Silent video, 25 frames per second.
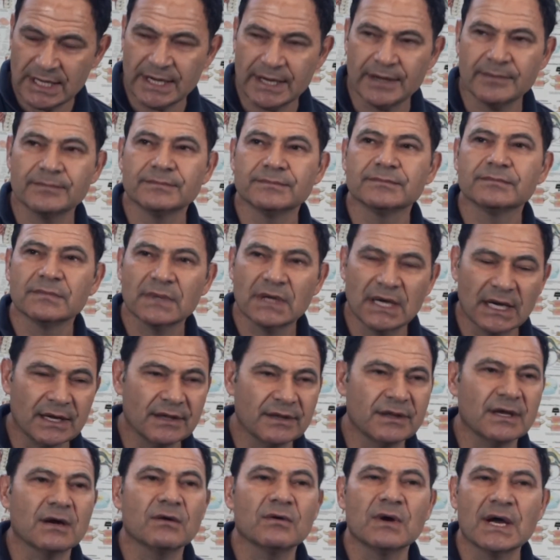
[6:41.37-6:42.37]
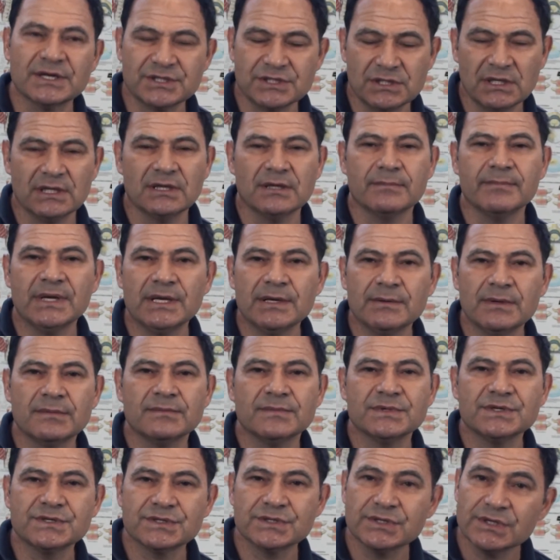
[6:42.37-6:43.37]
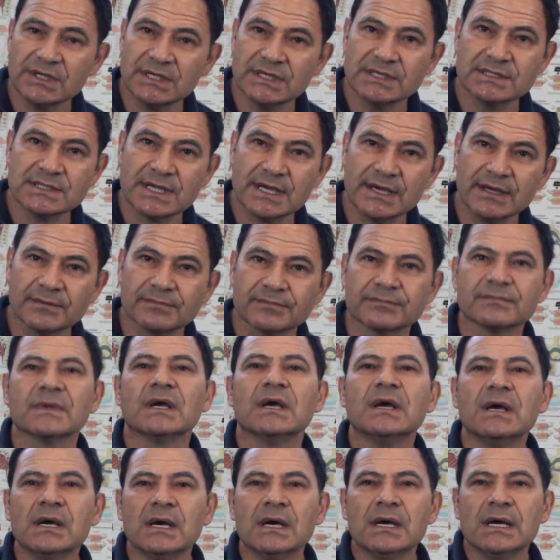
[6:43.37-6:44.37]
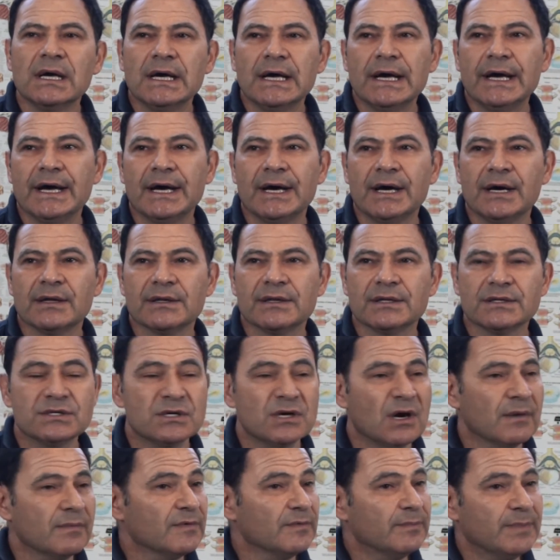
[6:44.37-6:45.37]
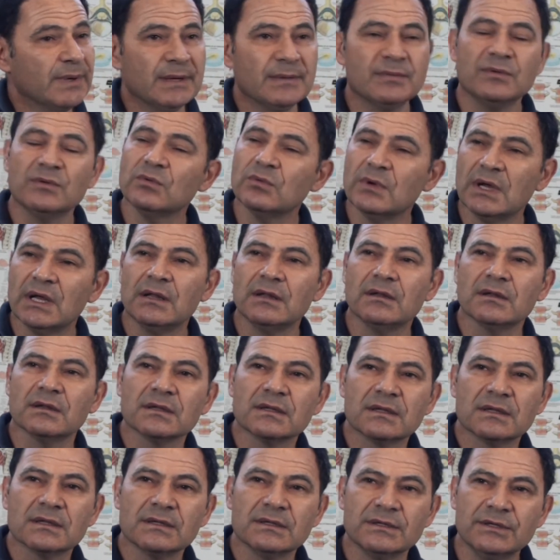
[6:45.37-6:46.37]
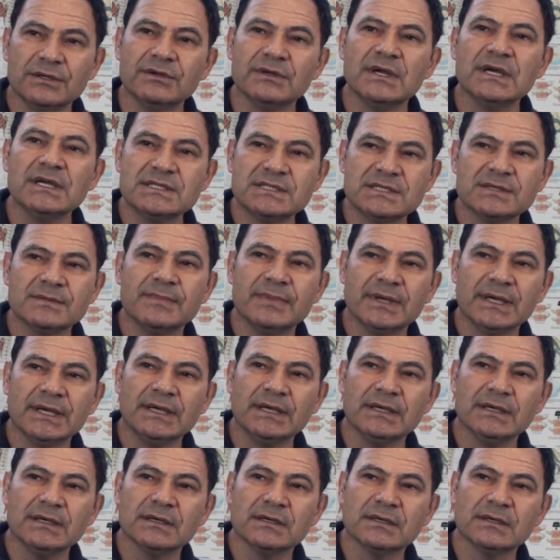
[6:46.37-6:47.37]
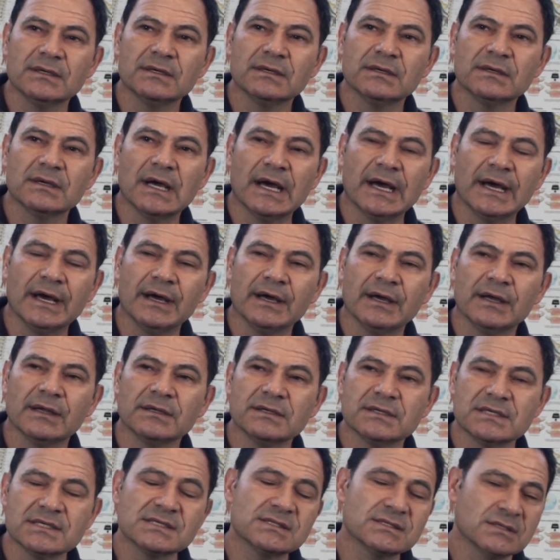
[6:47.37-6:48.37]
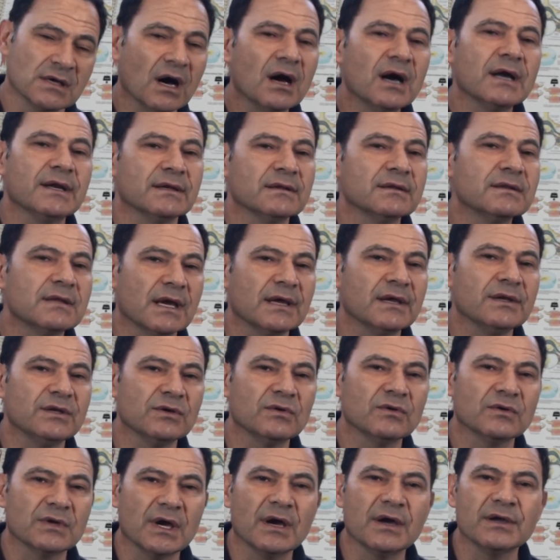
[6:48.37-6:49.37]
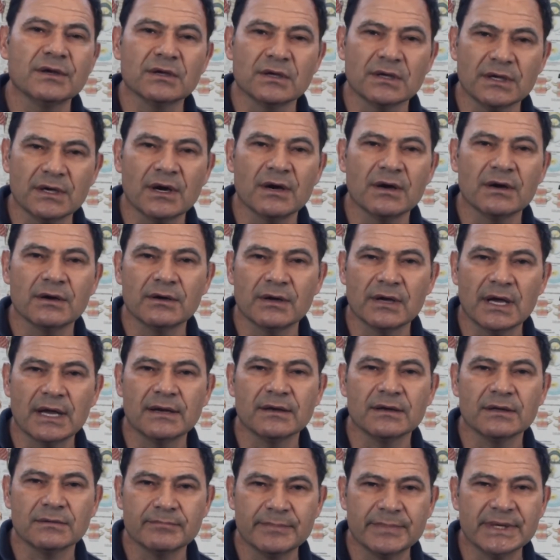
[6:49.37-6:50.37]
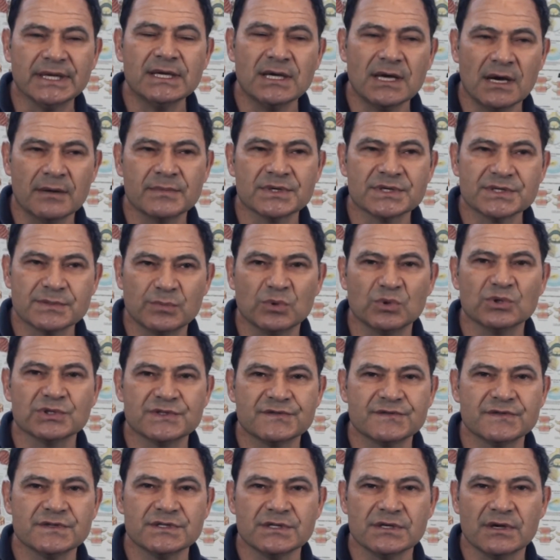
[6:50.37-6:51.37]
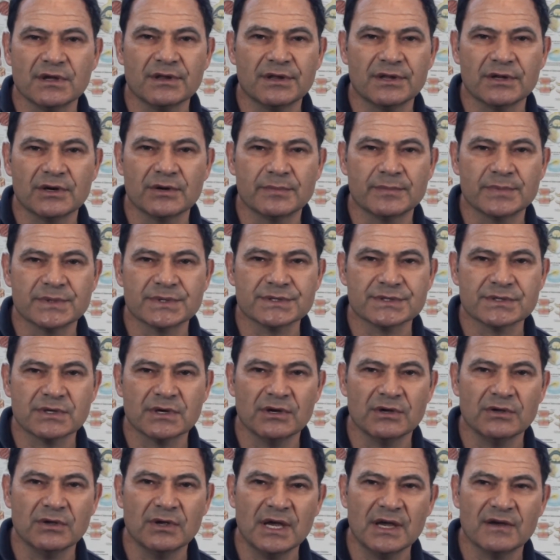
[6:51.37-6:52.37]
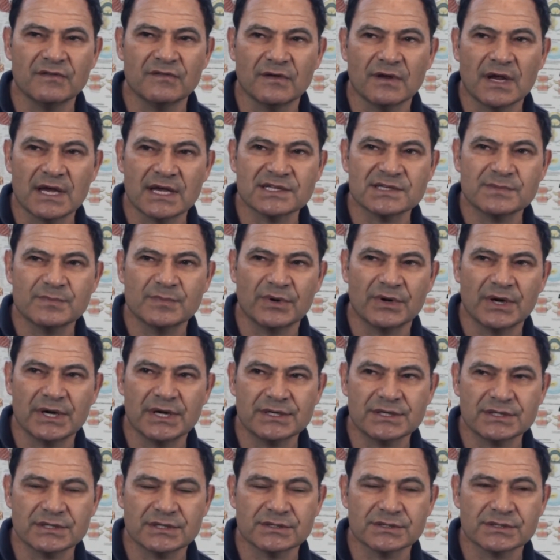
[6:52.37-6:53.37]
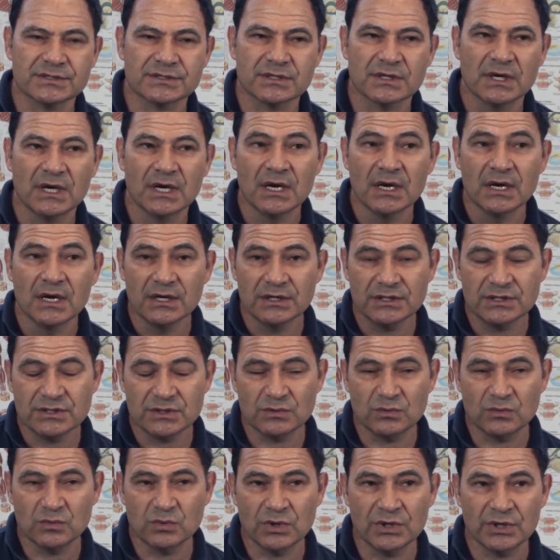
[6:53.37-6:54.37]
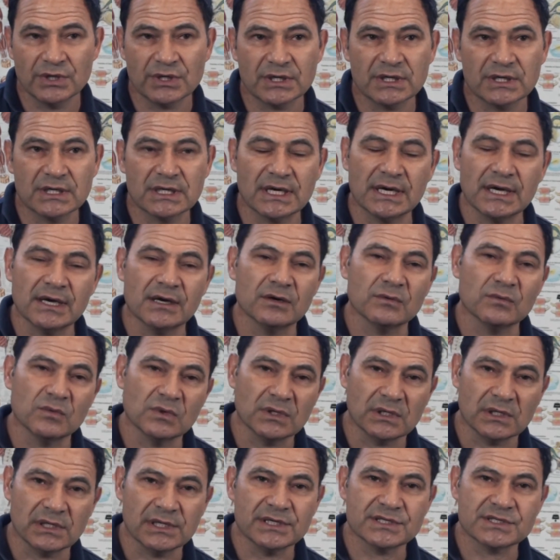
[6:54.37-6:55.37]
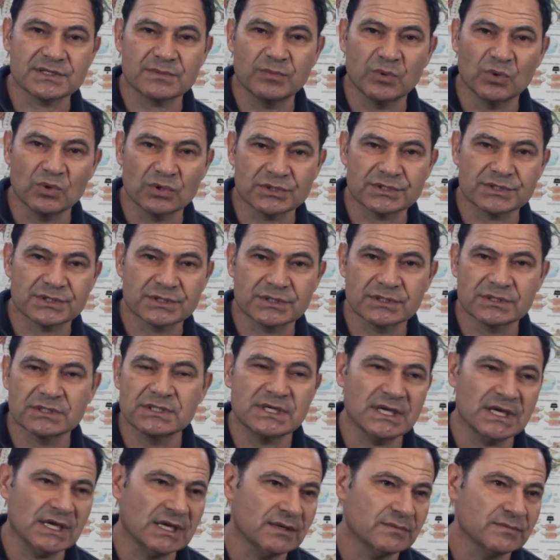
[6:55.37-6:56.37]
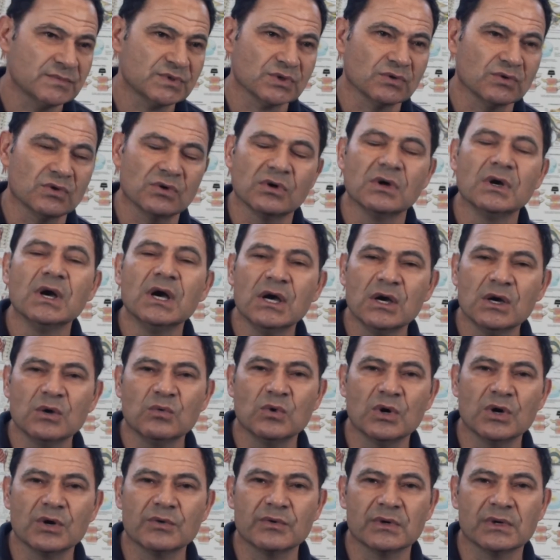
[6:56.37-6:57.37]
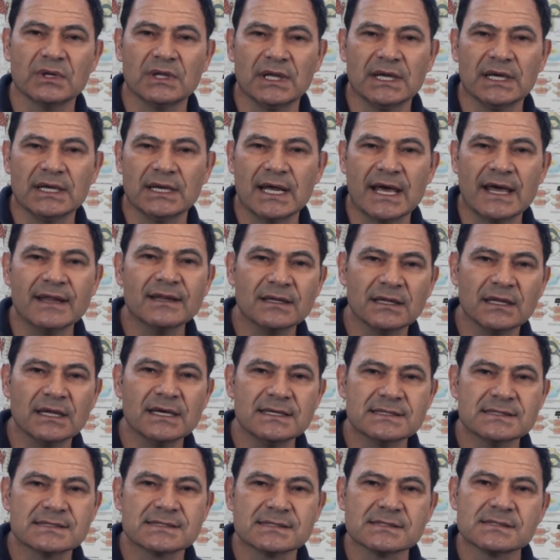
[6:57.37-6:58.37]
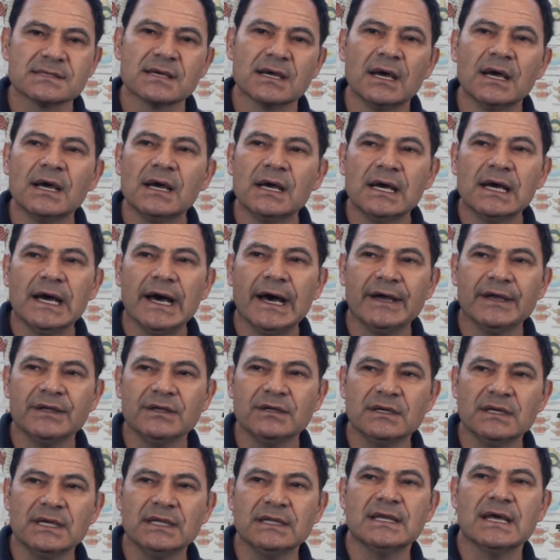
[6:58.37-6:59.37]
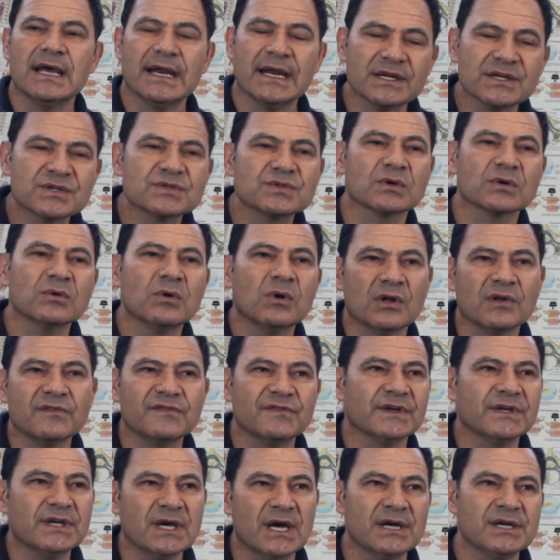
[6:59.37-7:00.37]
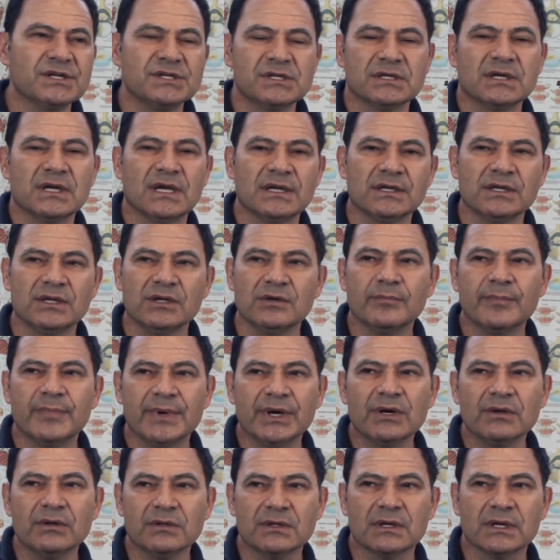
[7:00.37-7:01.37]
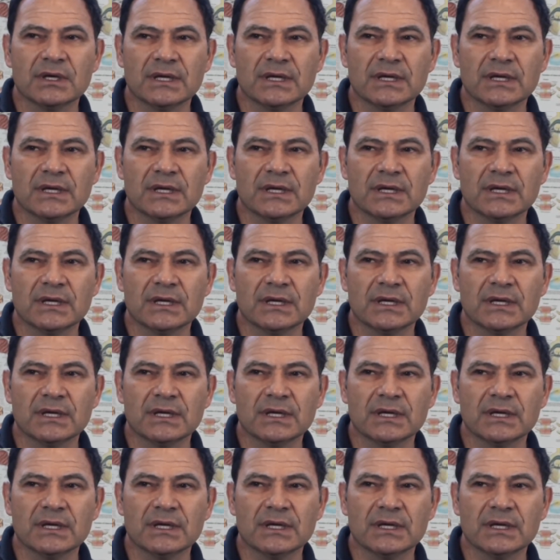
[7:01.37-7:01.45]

Yeah, actually the minimum is 2 years out. The type of people, well, you need to be decided that you're going to go and become a sports physiotherapist. So you have aspirations to work with elite sports teams or work with elite athletes. You need that extra qualification under your belt,